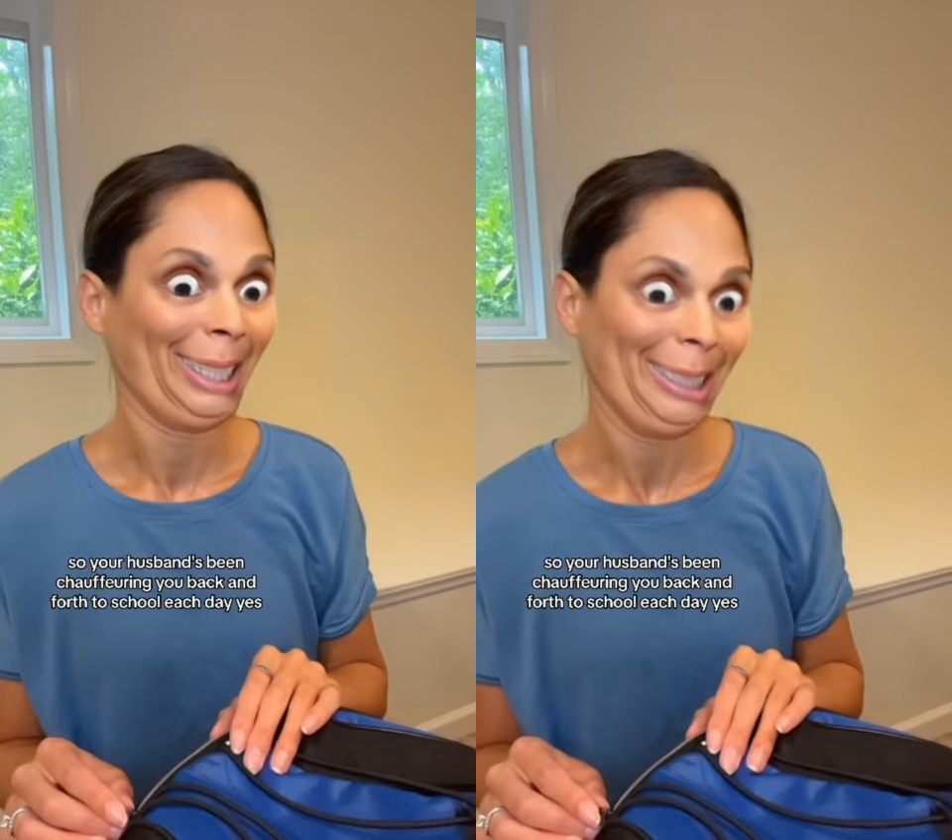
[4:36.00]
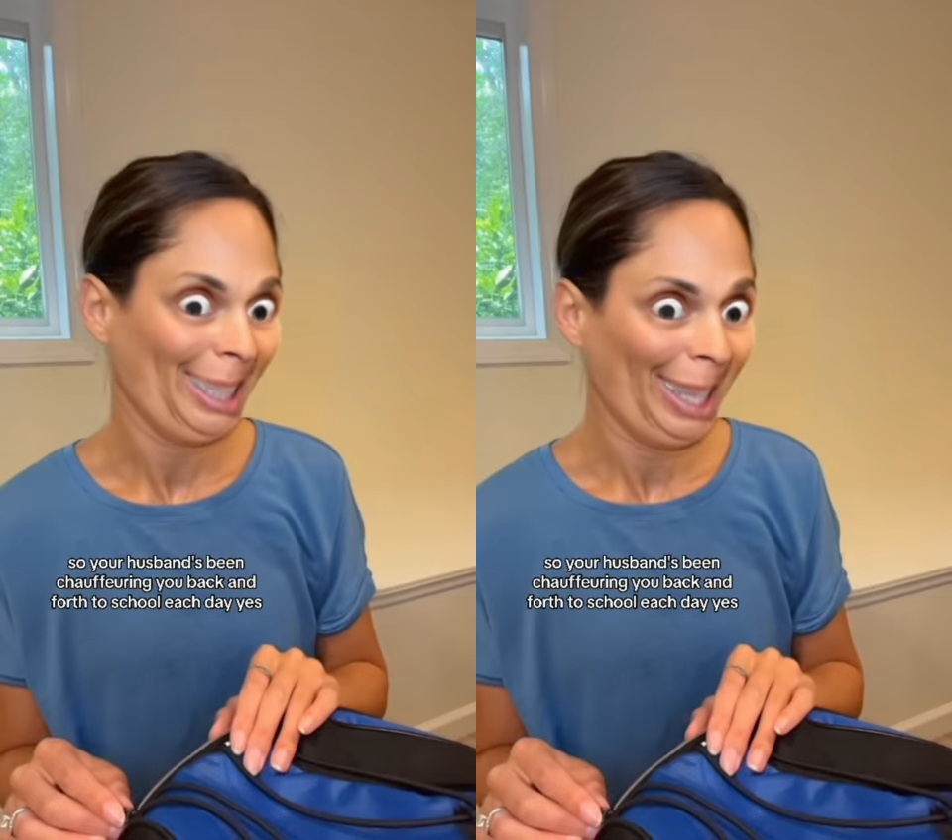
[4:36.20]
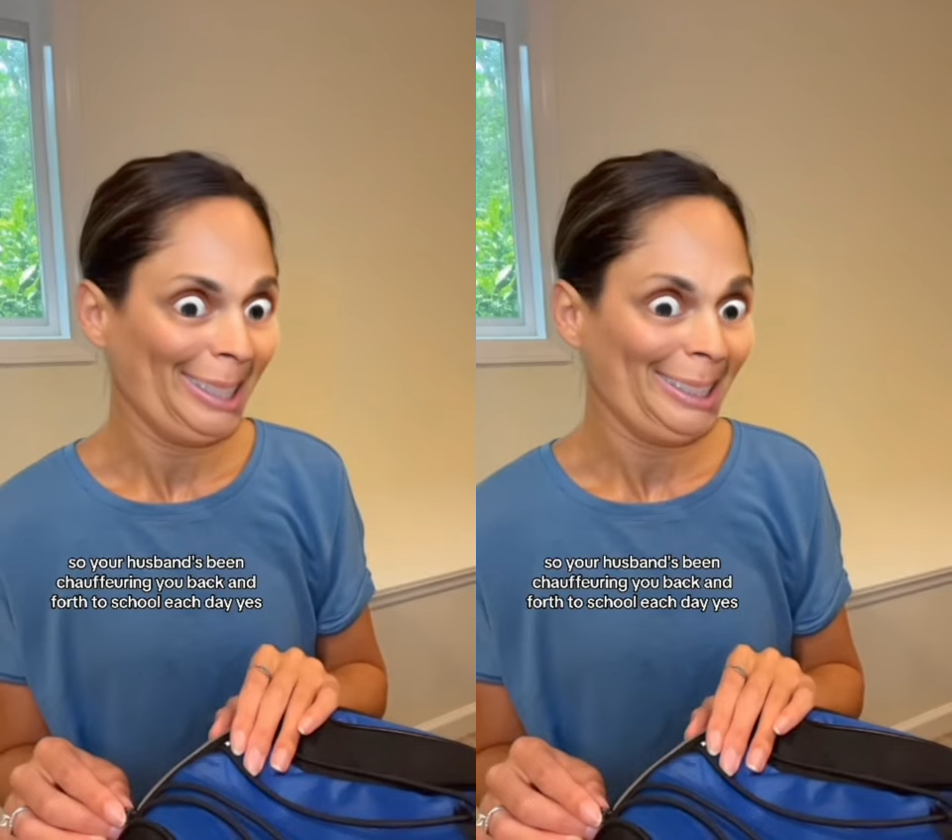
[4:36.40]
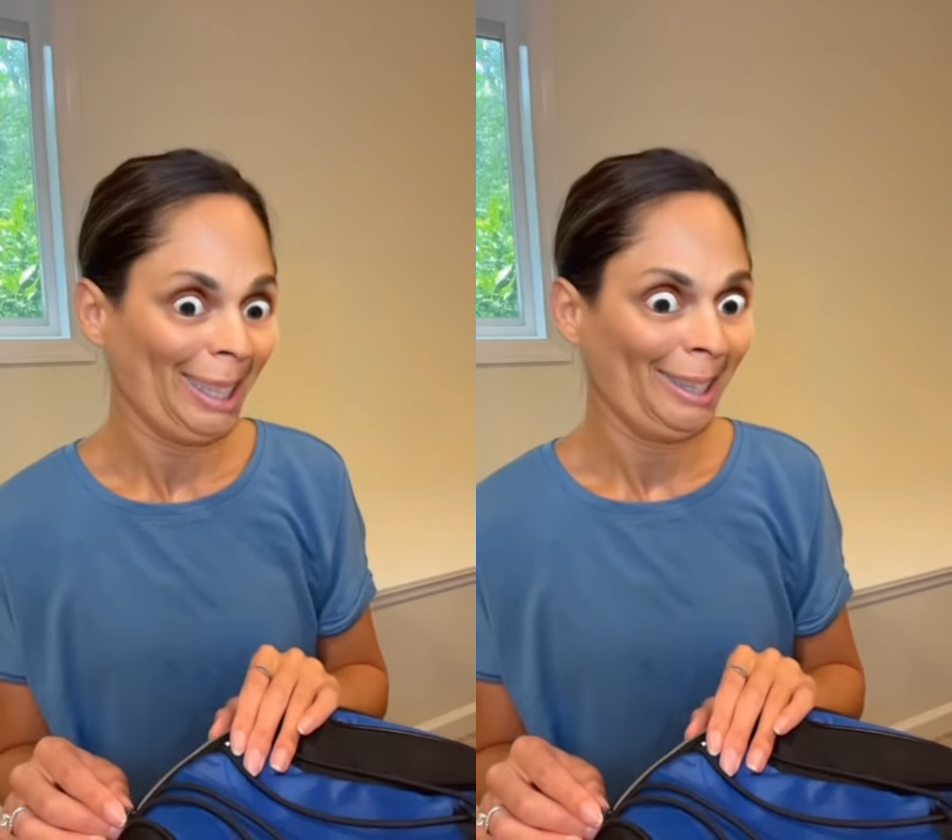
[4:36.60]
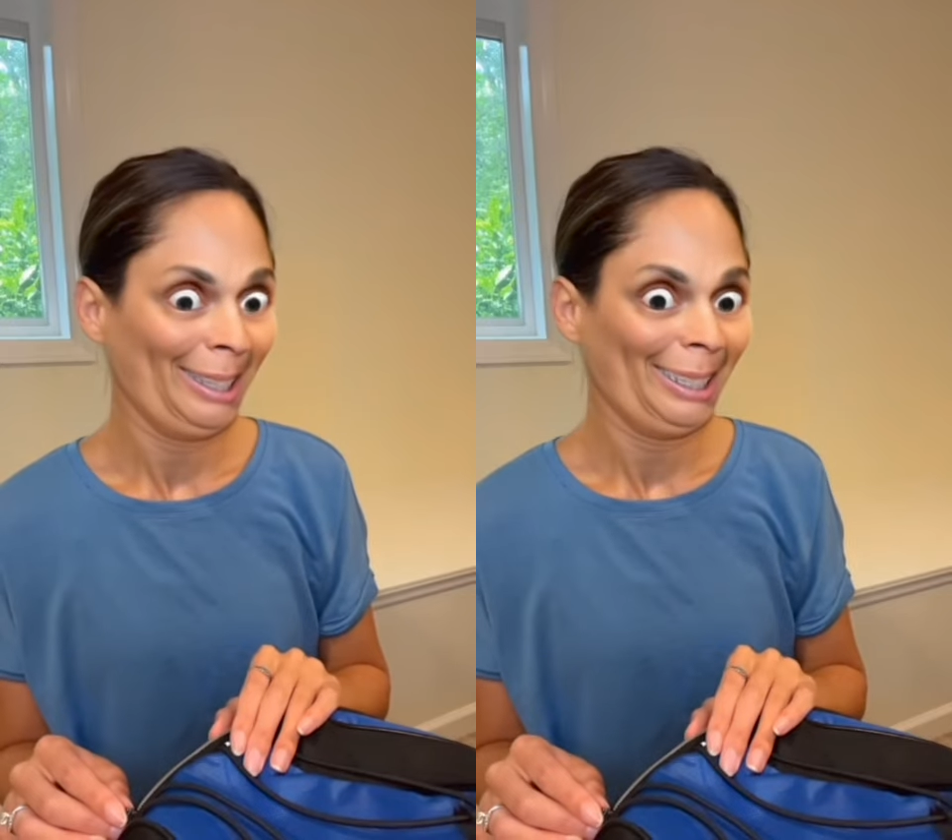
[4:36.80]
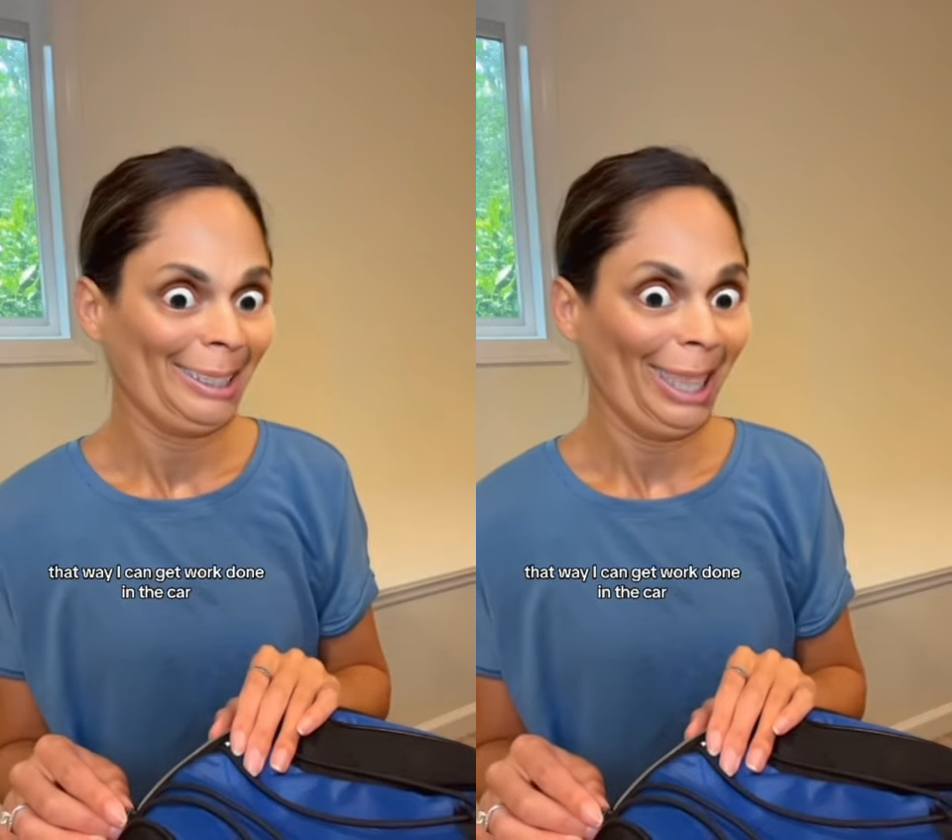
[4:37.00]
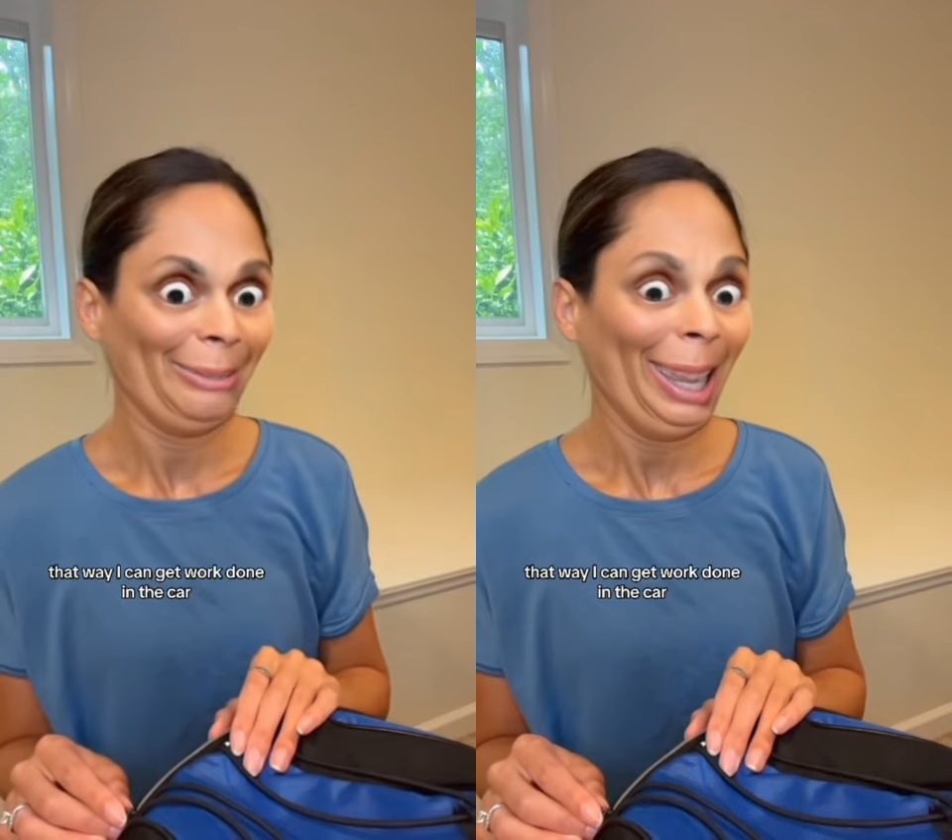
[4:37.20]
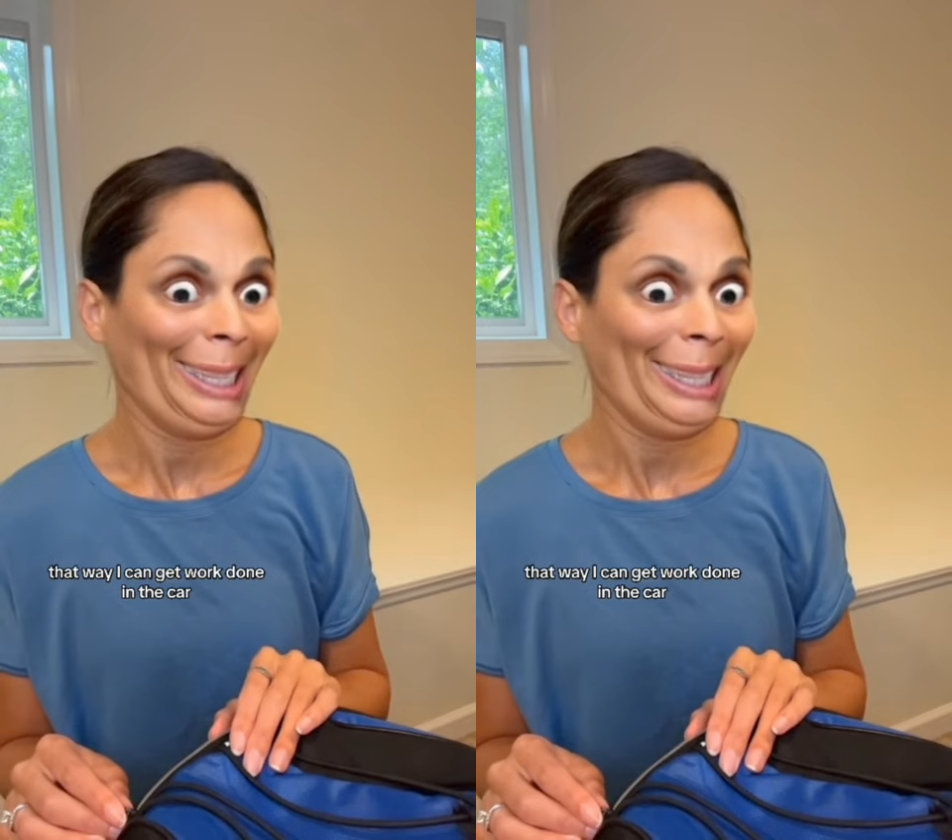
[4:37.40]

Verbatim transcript: Yes. That way